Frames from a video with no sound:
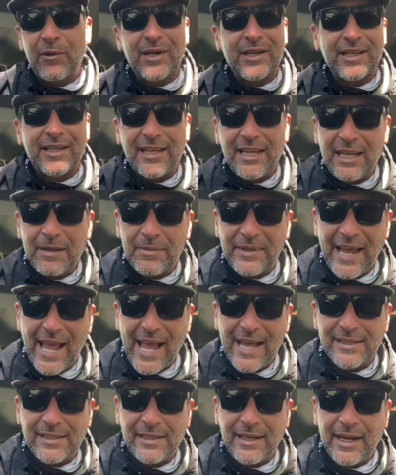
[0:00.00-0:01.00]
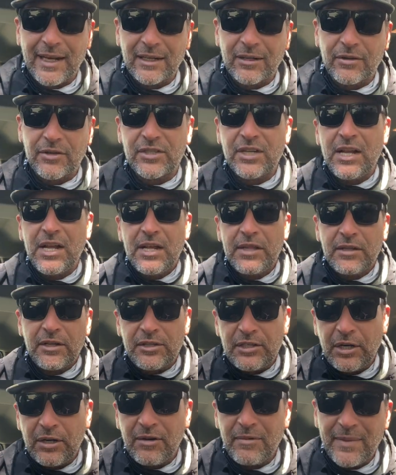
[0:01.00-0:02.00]
We're gonna keep casting anglers. The
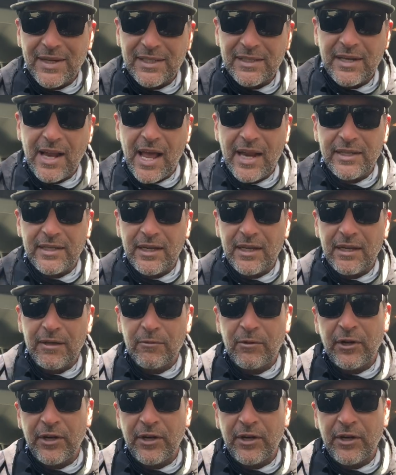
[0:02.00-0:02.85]
tournament's not done.